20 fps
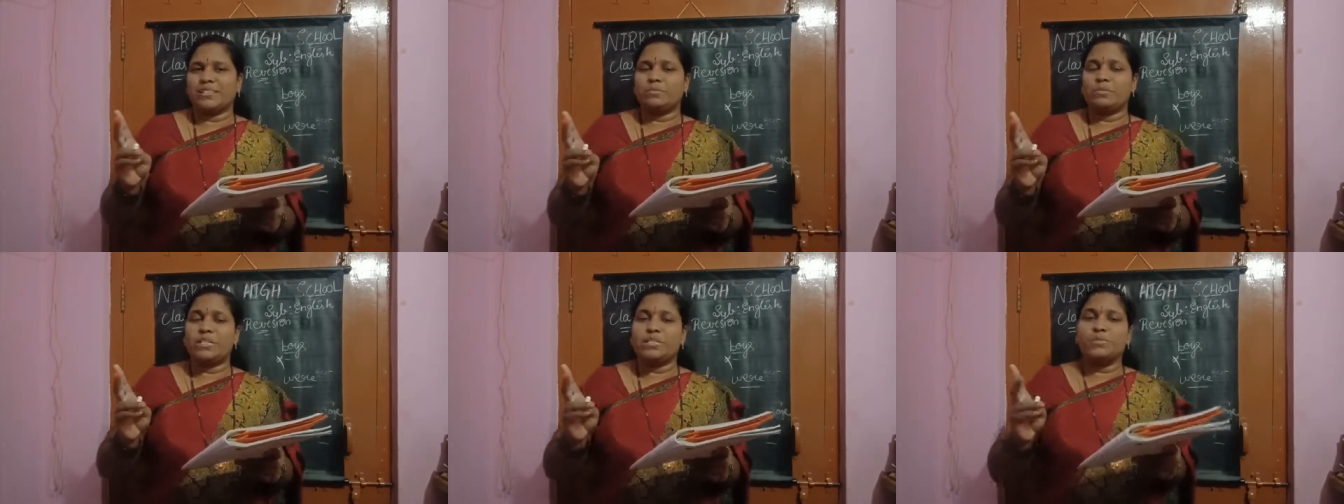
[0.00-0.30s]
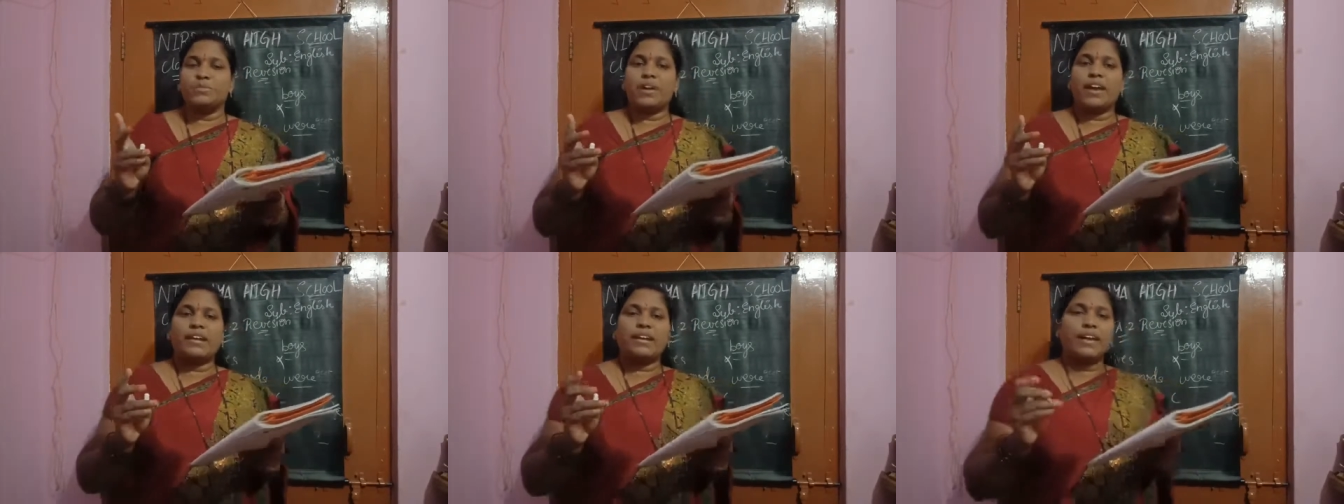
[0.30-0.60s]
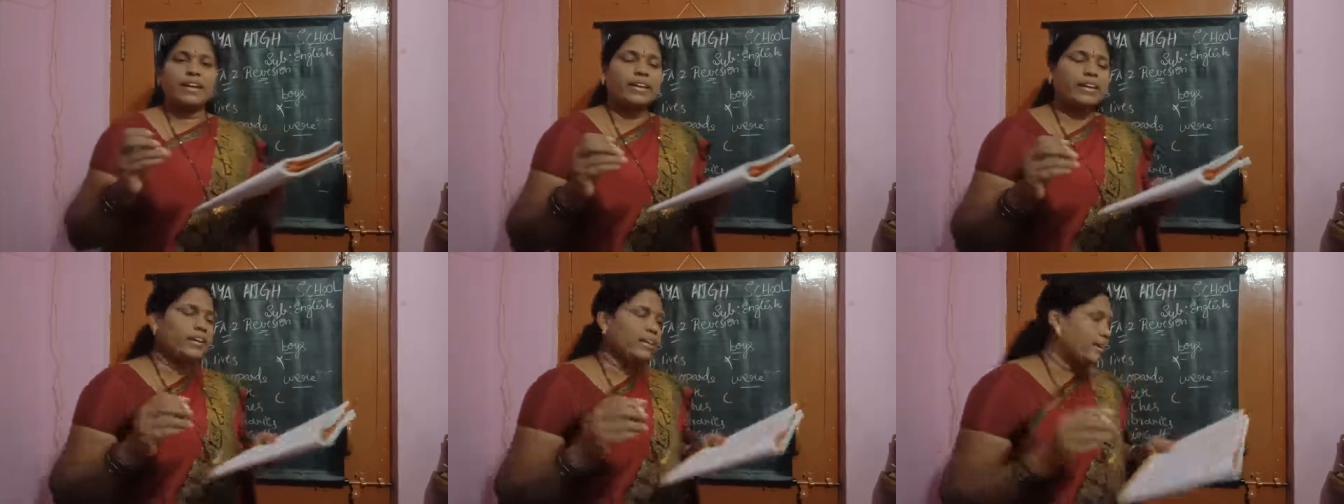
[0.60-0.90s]
Means we are
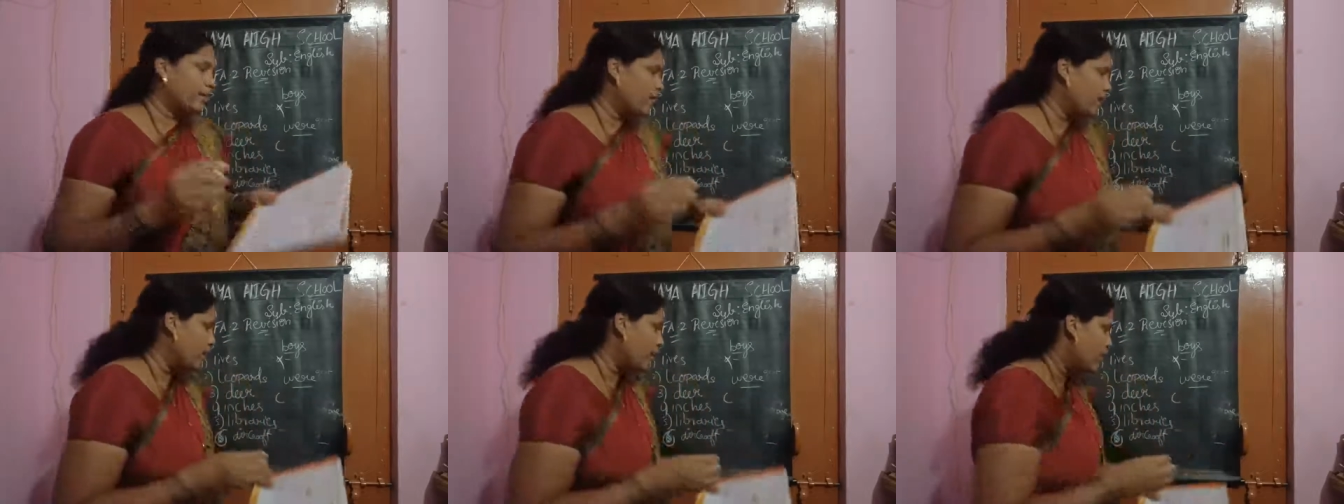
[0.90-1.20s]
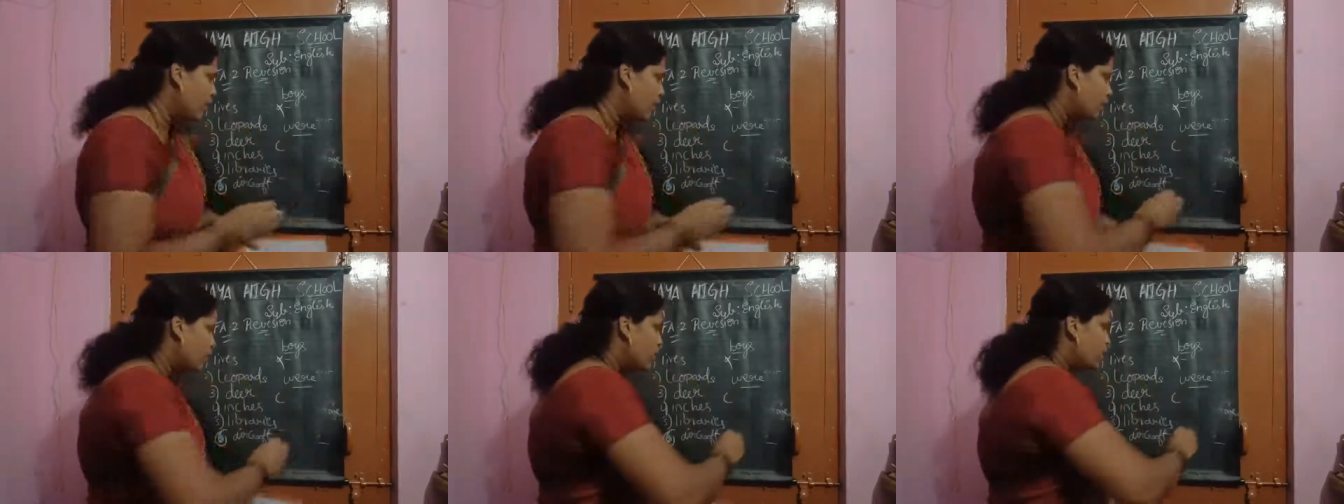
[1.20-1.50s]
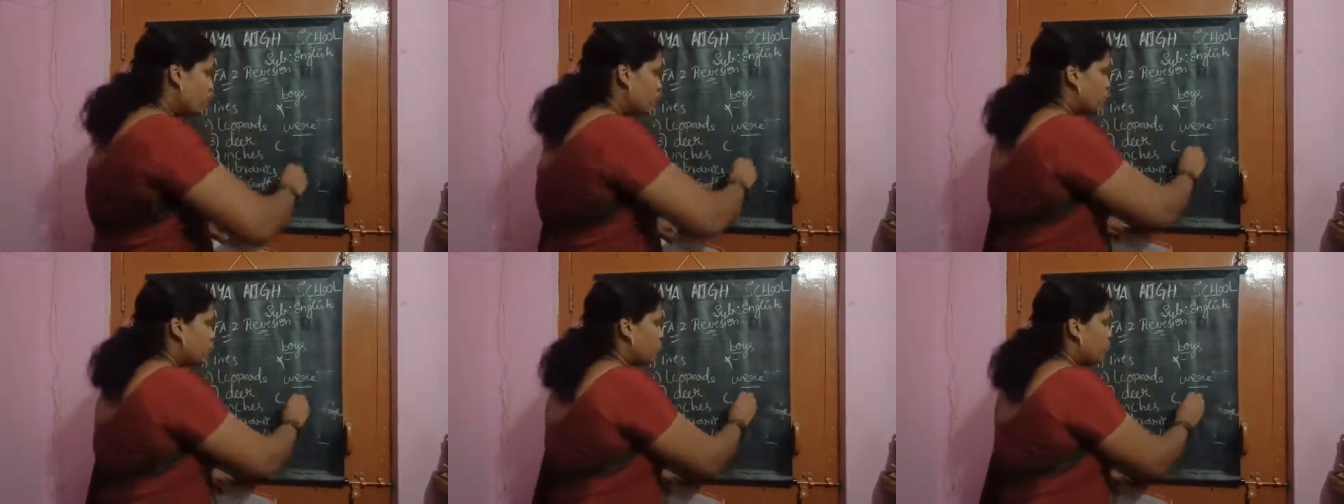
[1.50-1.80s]
writing here
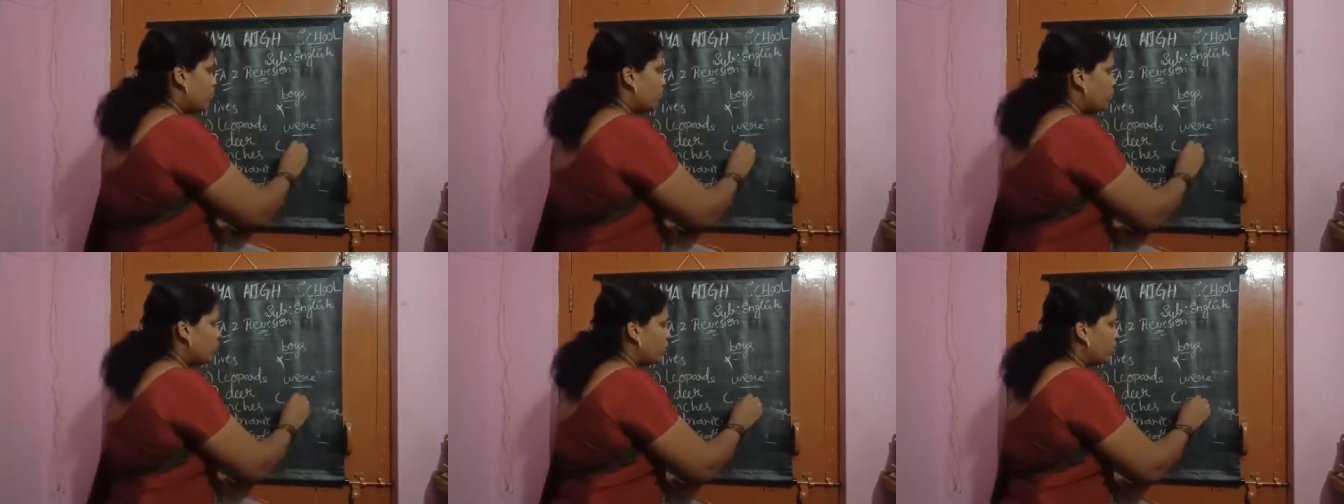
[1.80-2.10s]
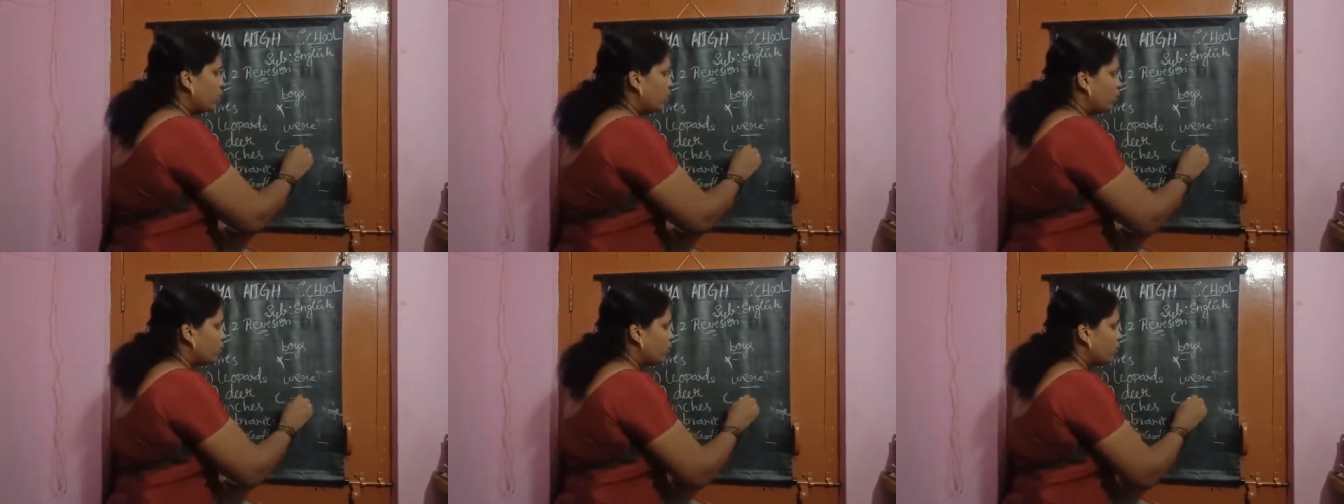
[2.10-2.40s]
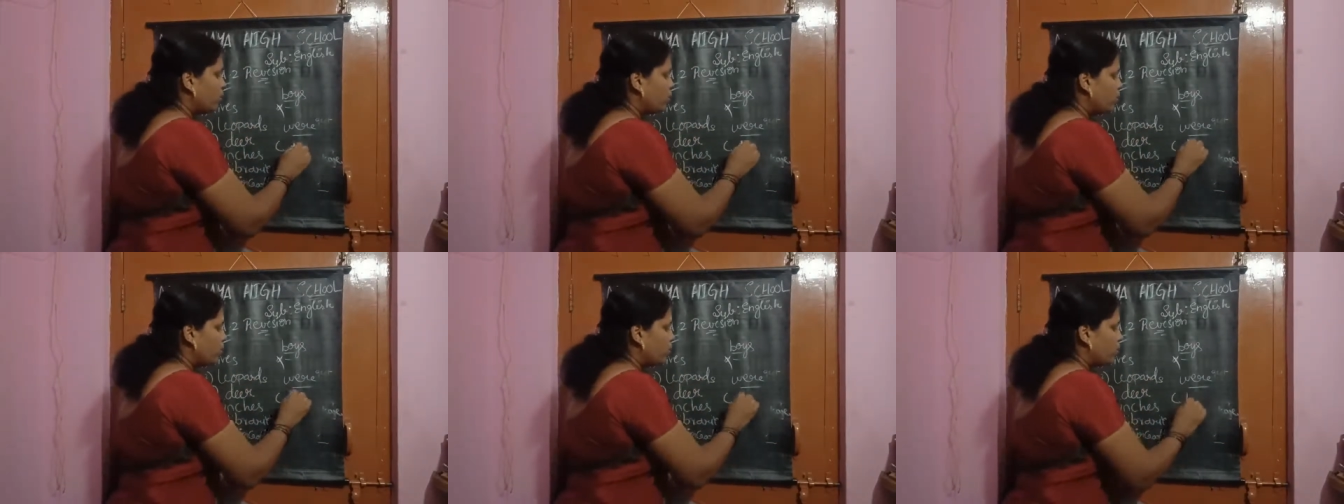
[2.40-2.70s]
2,
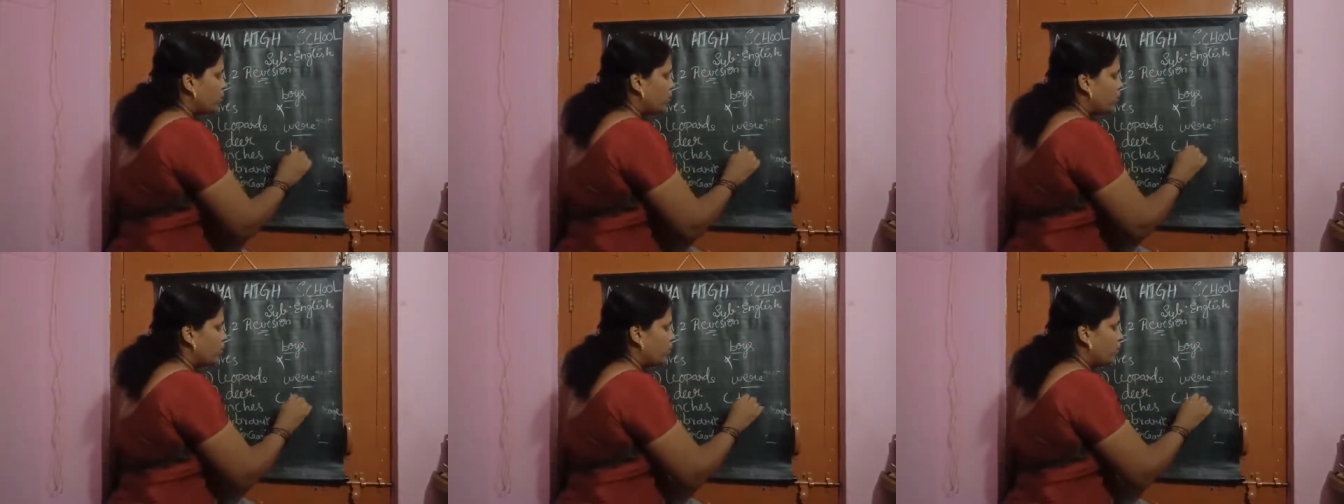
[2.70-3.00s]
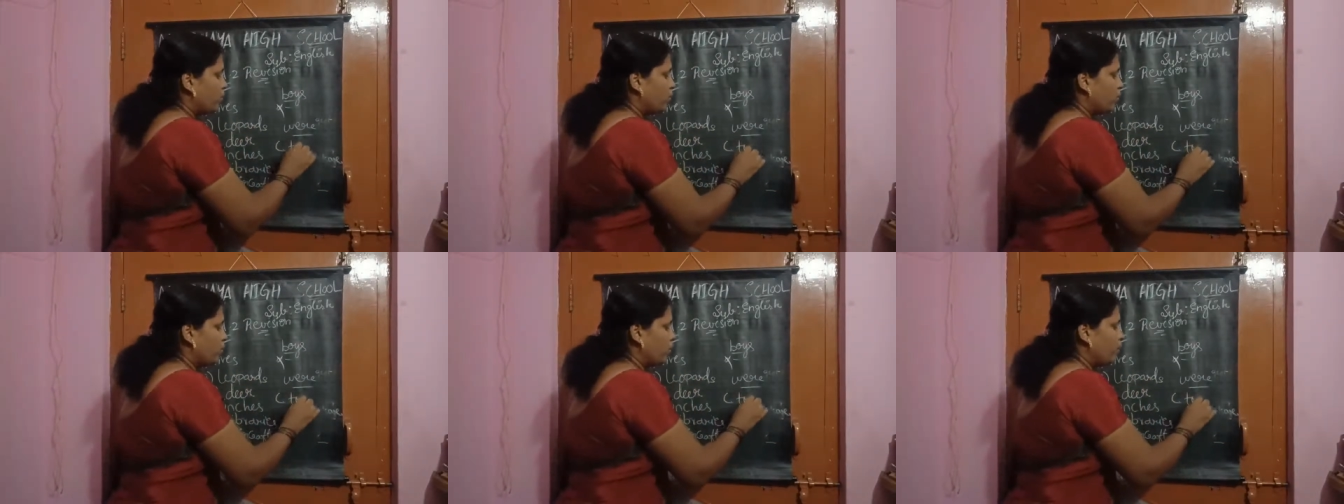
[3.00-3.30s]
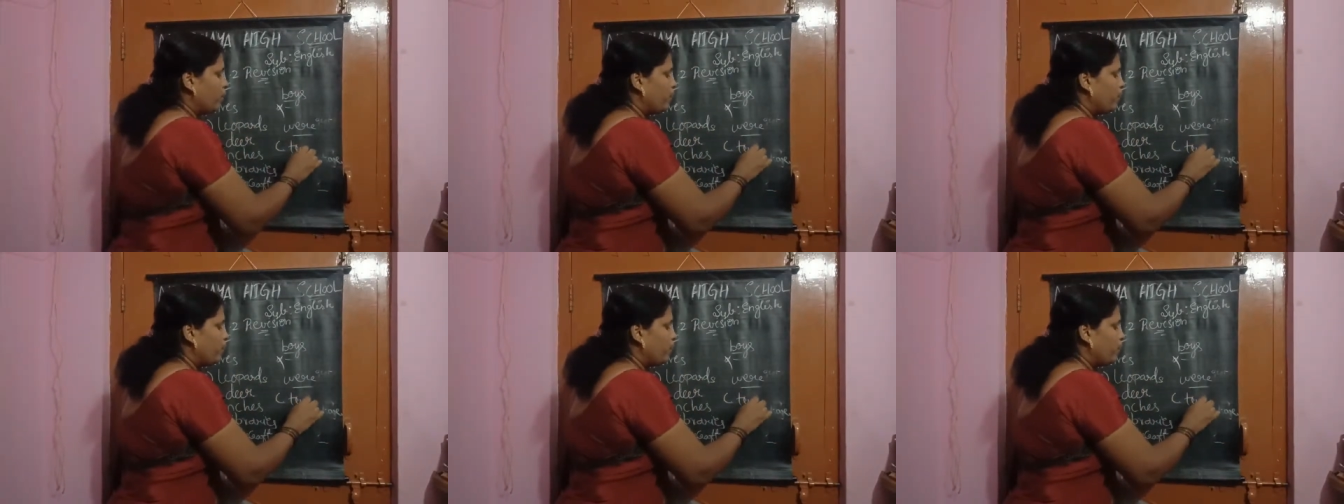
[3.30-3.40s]
2